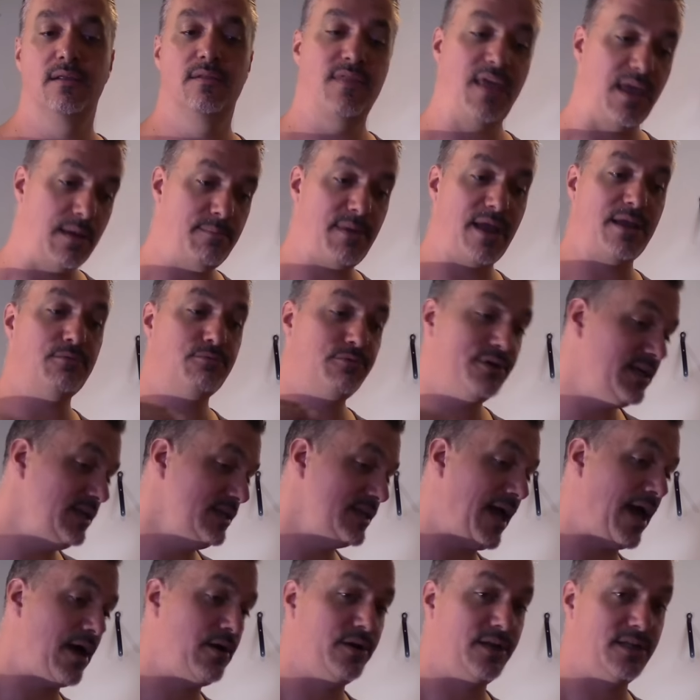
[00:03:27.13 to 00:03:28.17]
They might read
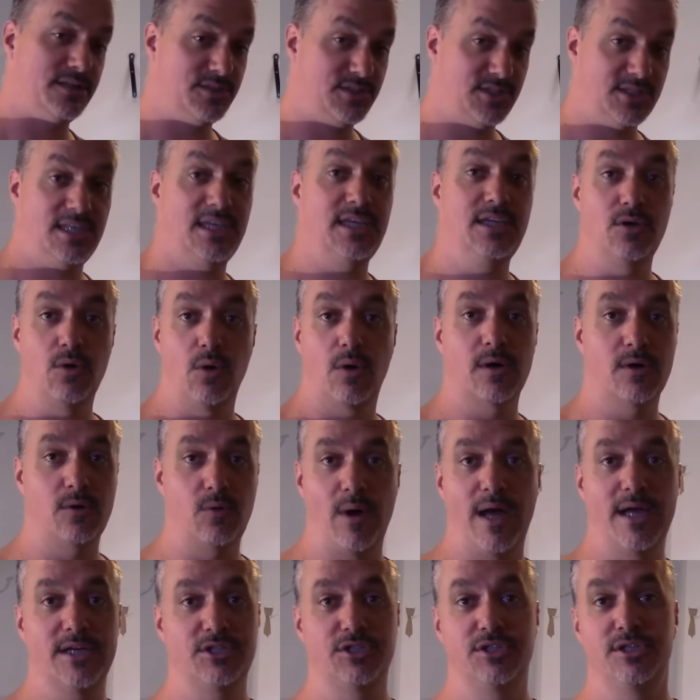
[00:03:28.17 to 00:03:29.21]
down and see your
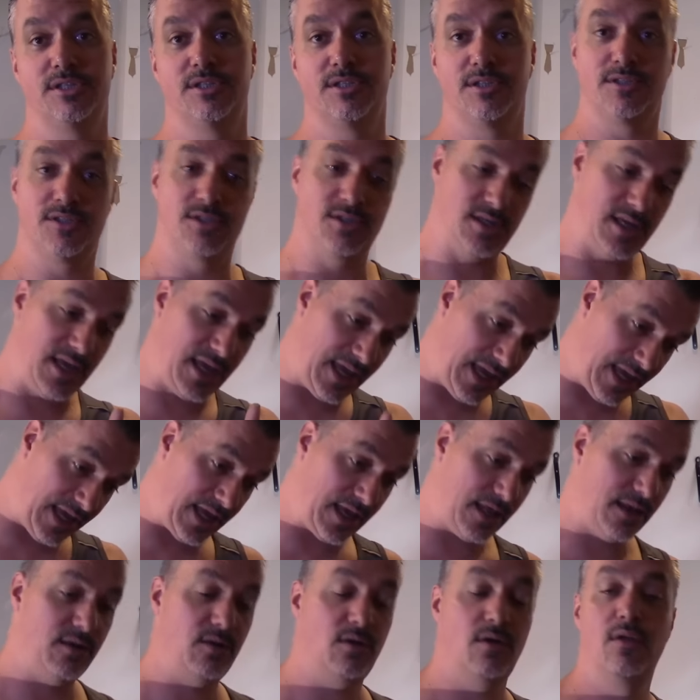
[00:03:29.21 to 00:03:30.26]
questions
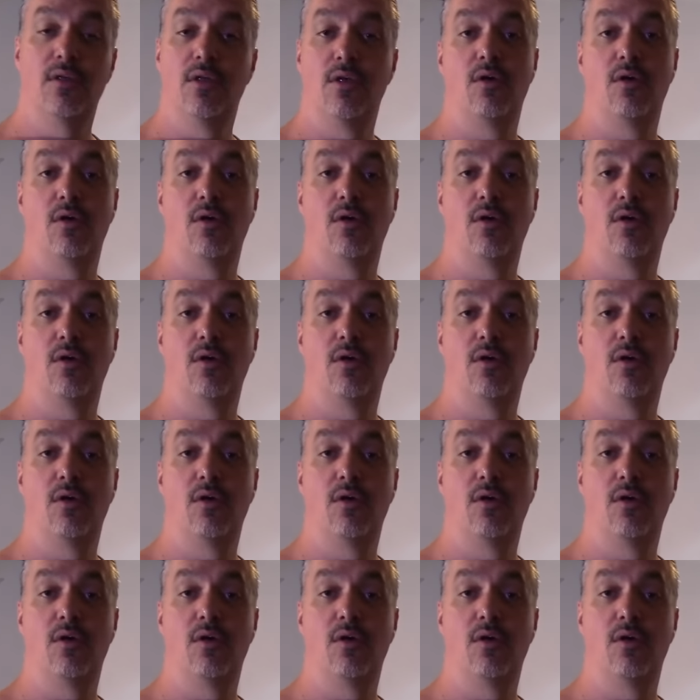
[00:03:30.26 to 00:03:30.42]
and